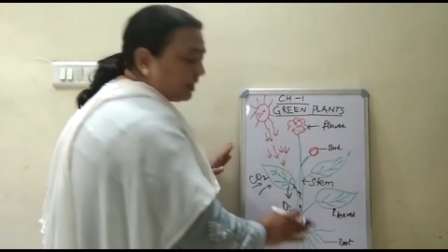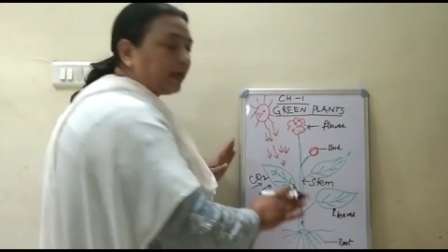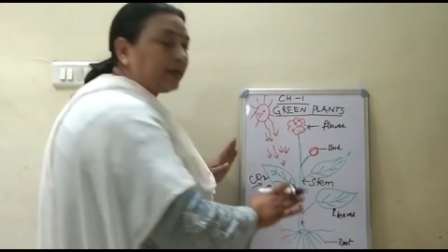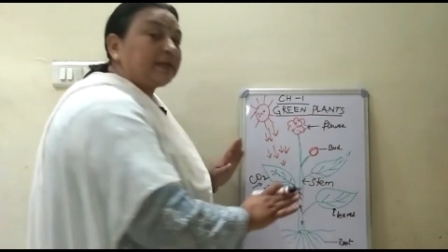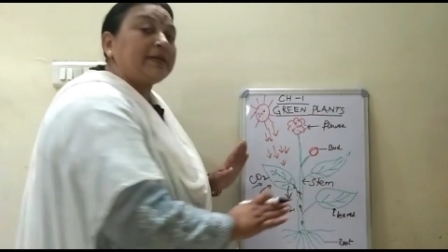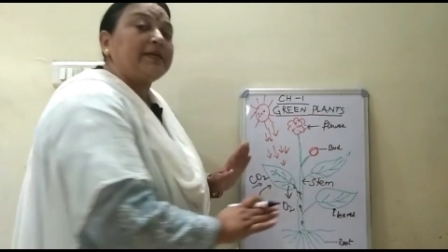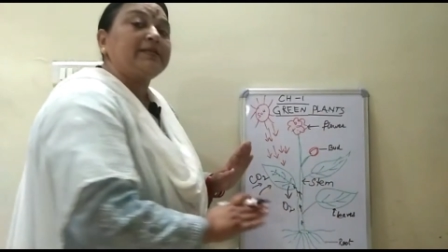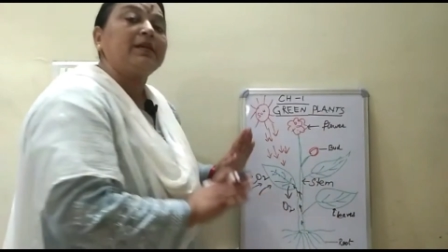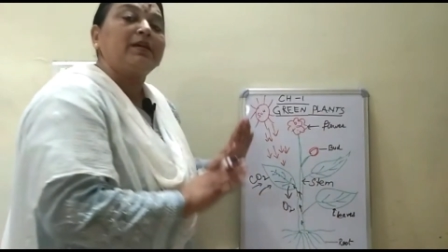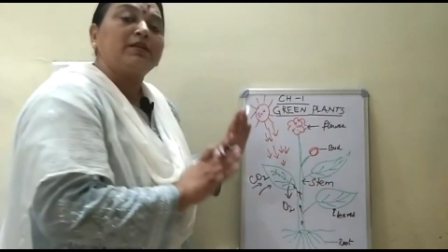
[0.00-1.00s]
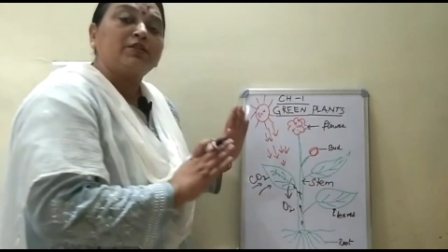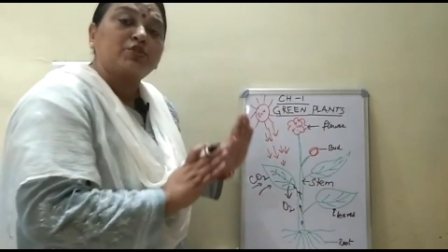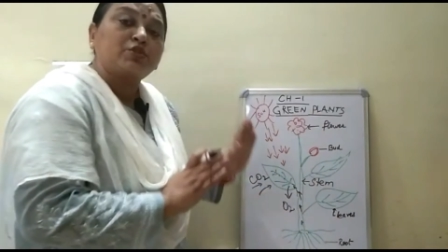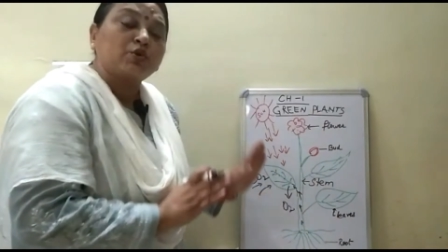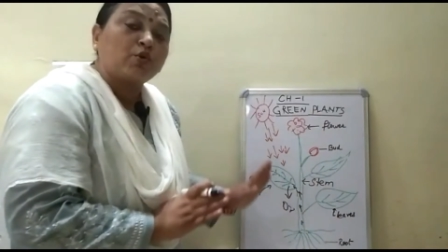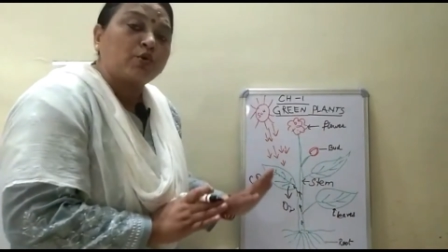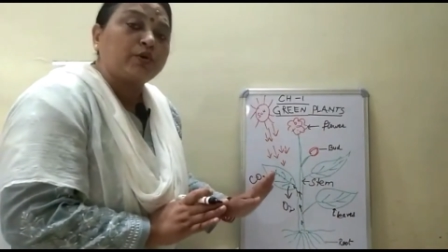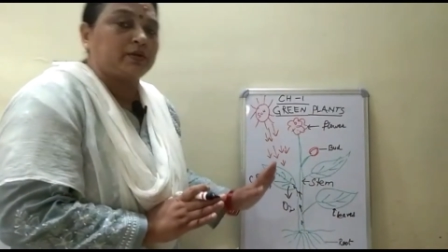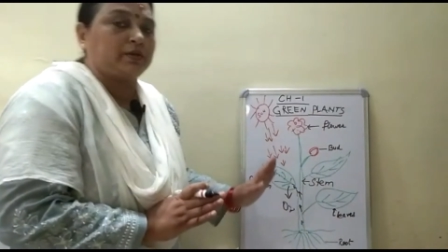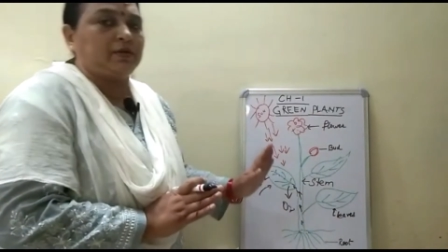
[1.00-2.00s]
and is
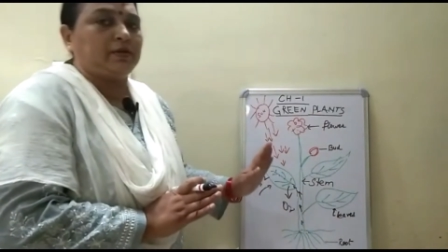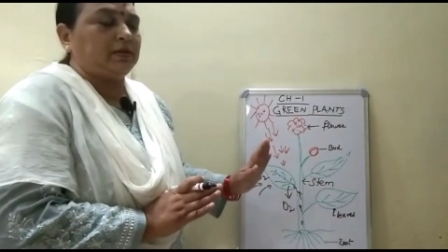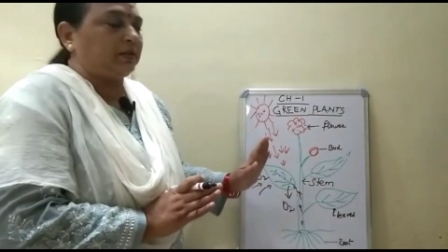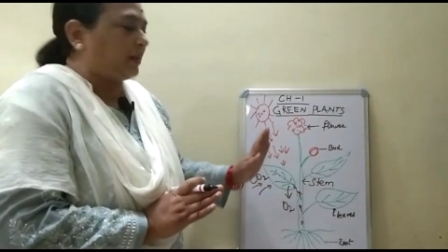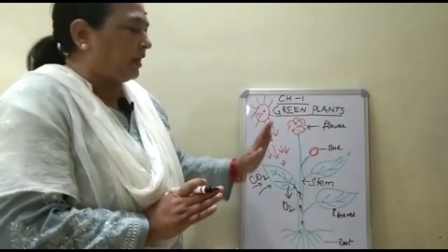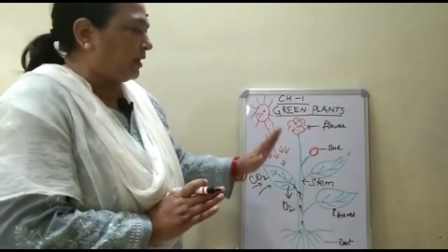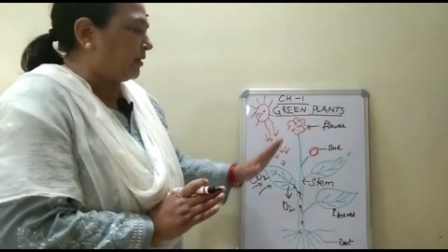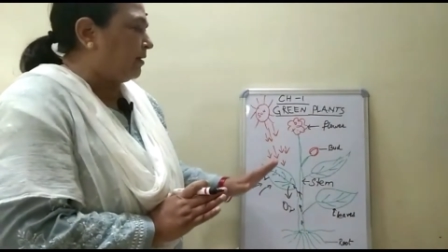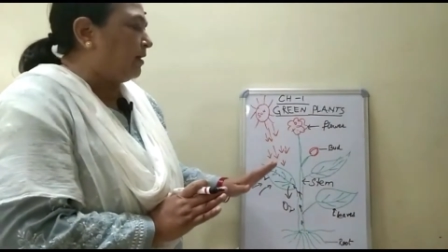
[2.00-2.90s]
stored there.